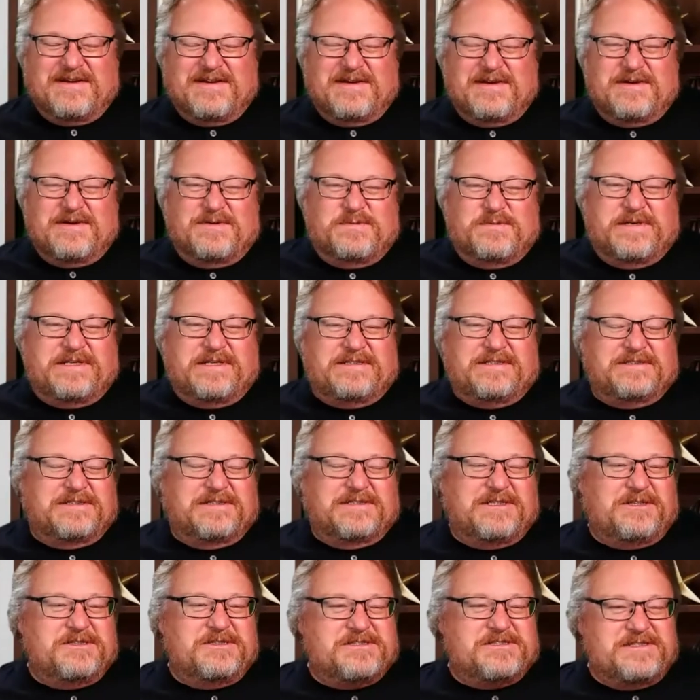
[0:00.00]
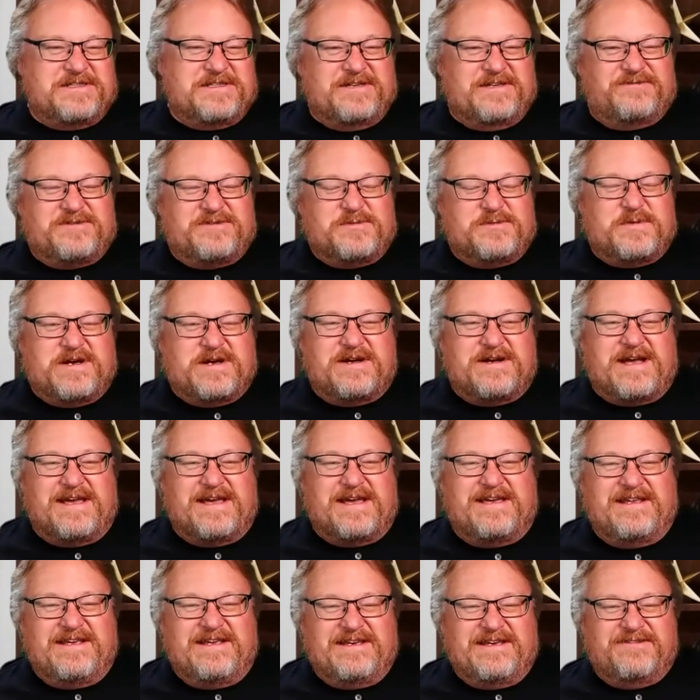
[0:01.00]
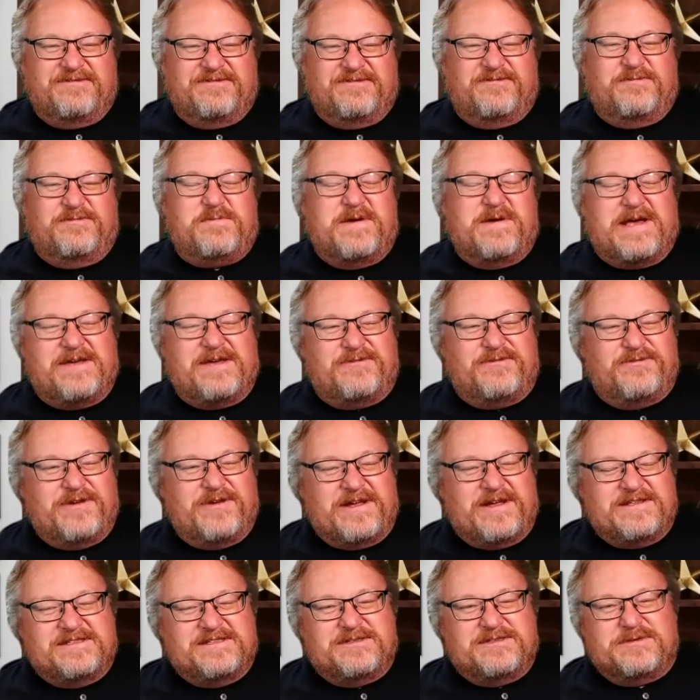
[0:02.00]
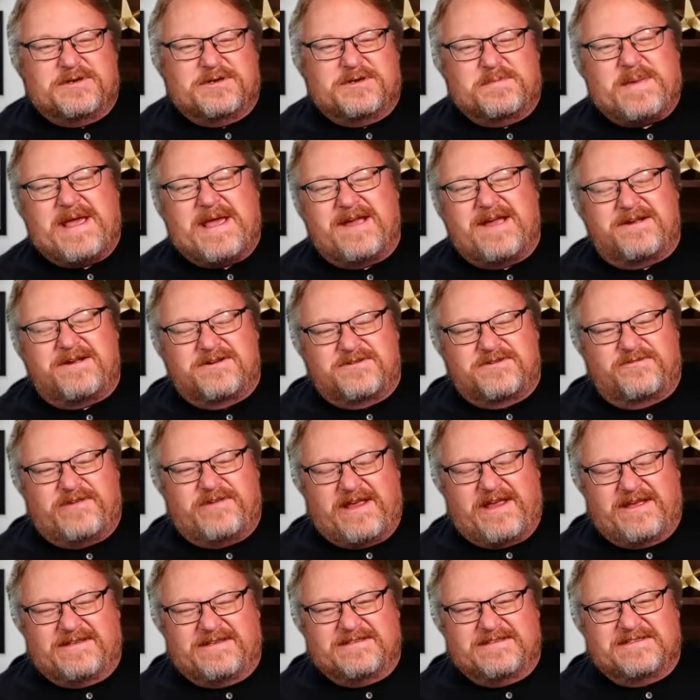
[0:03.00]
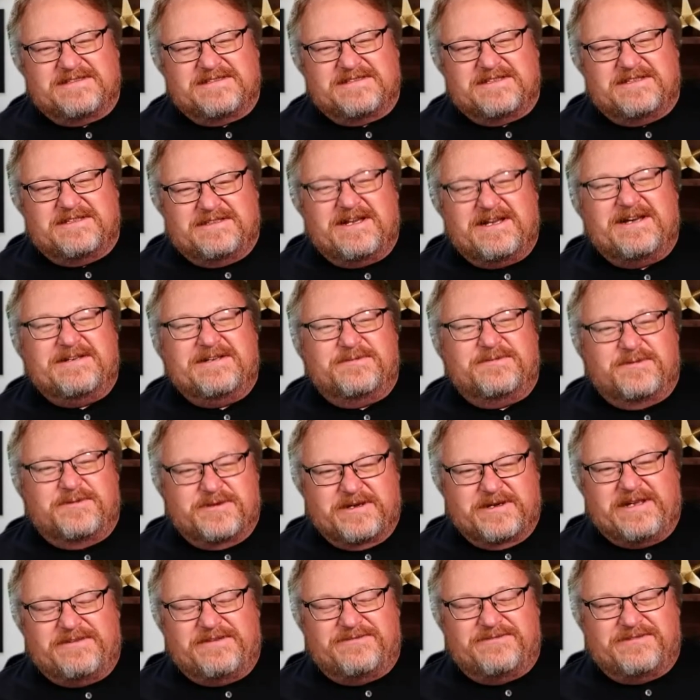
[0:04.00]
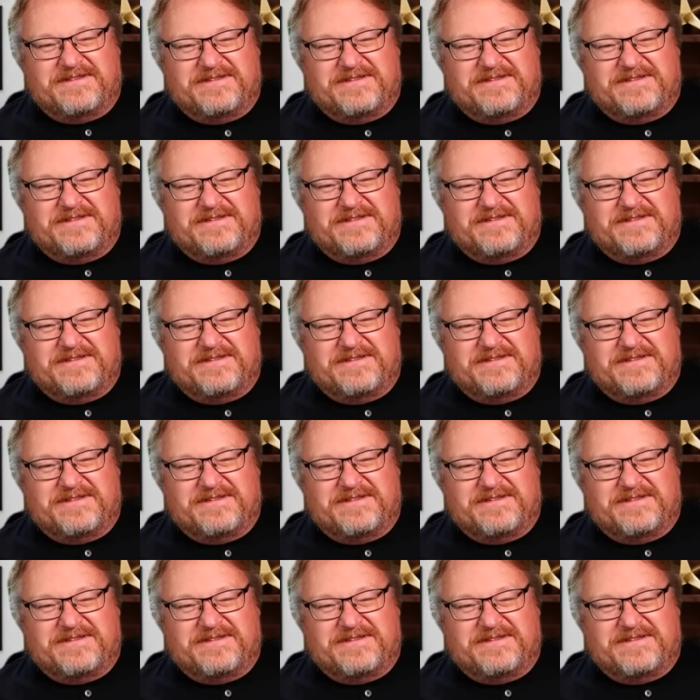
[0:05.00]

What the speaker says: Well, close enough to where I can give my friends who are Packer fans a lot of grief.